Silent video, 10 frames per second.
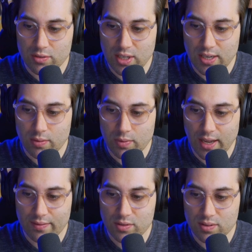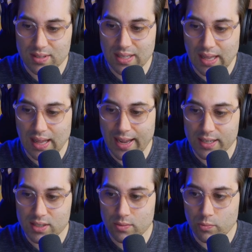here. We have to
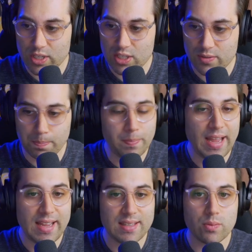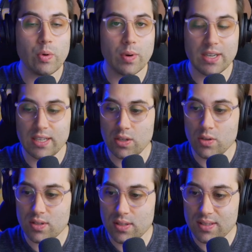select which base we want to
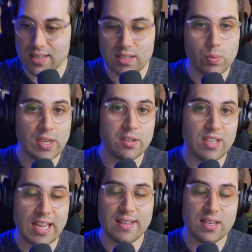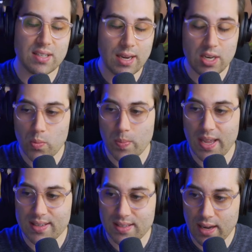use. Since we created a new
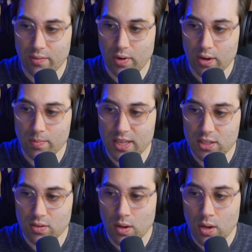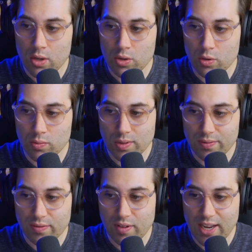base, I recommend you
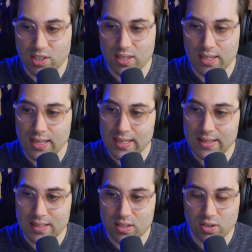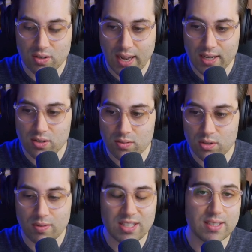refresh this connection
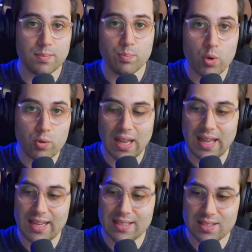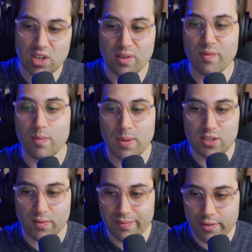so it can pull the latest
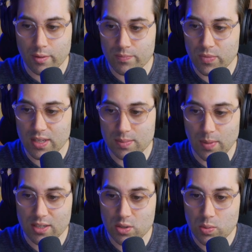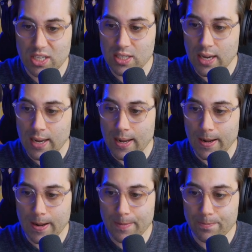information from SmartSuite.
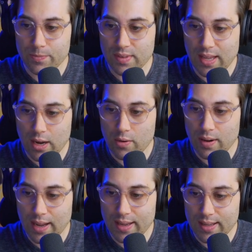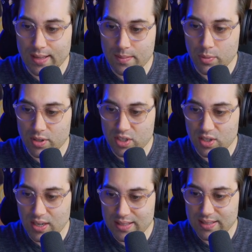Now I can
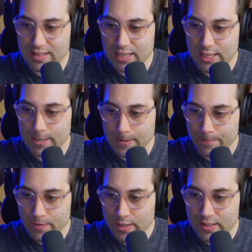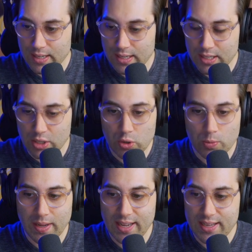potentially see the new
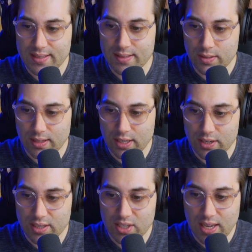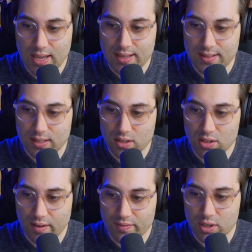base. Here it is,
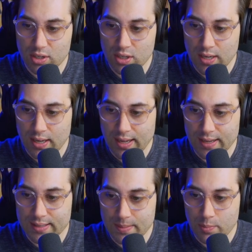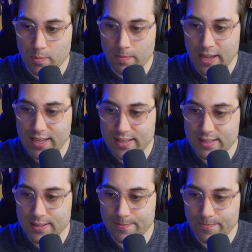Softr example
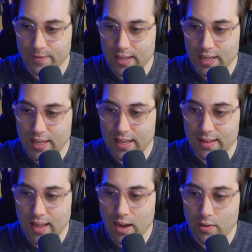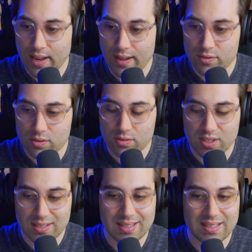base. And now I have to
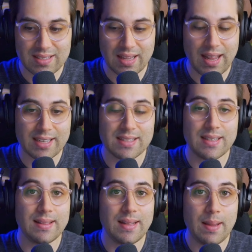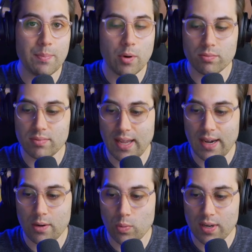just select the table that
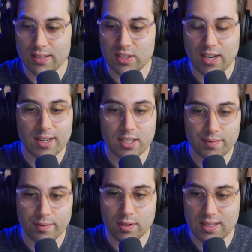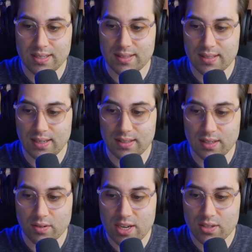I want to target for this
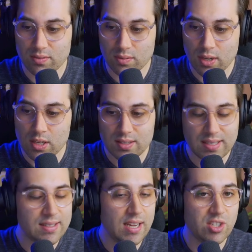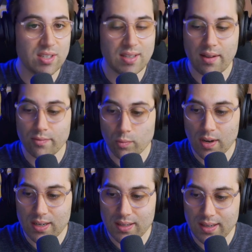integration. Since I just have
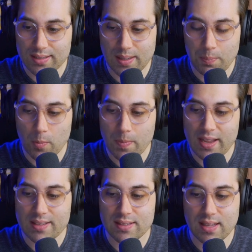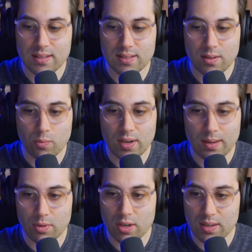one example base, that's the one
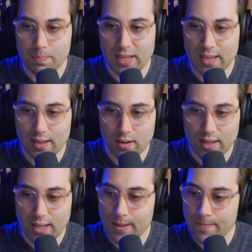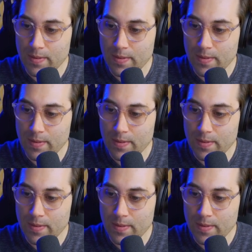I'm going to pick. Okay,